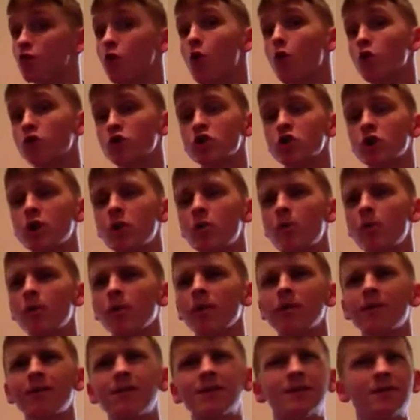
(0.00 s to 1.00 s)
Raw show, I
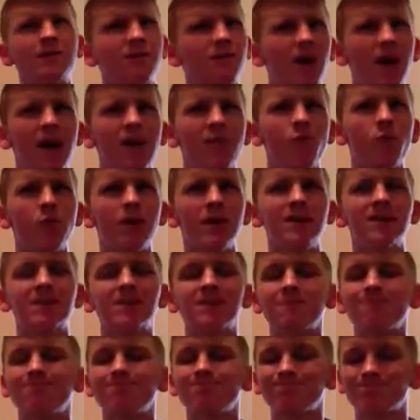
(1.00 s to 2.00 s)
believe it's in 5 weeks,